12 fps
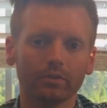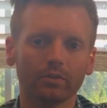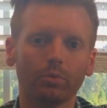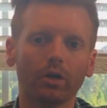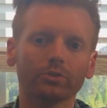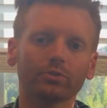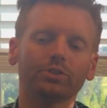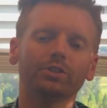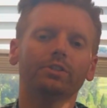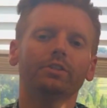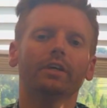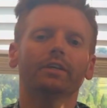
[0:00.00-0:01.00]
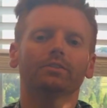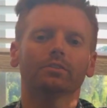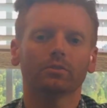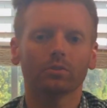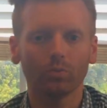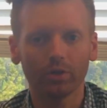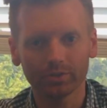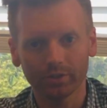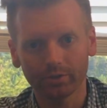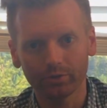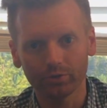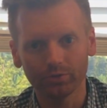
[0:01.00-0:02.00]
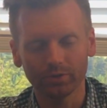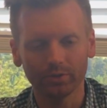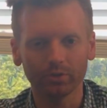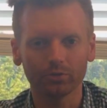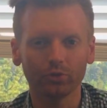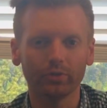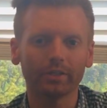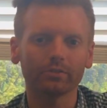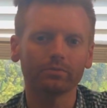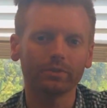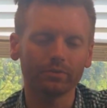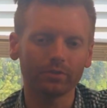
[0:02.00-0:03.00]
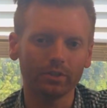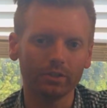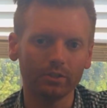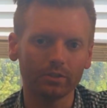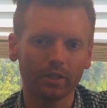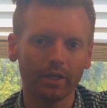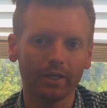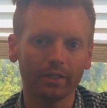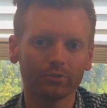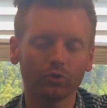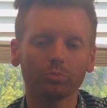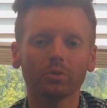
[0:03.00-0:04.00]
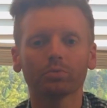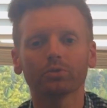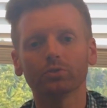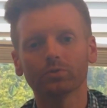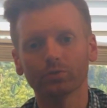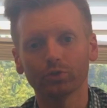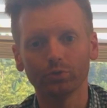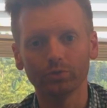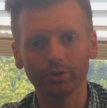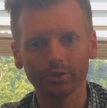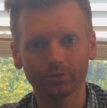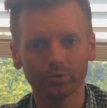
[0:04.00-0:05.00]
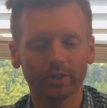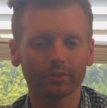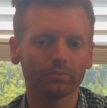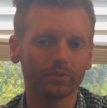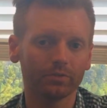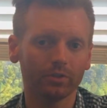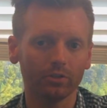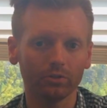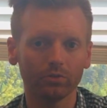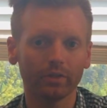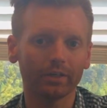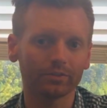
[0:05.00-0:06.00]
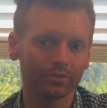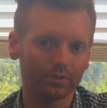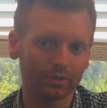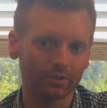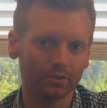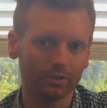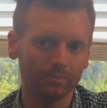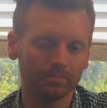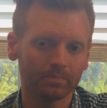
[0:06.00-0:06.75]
The Boxster GTS wasn't introduced until 2015 and has only been produced for 2 years, 2015 and 2016.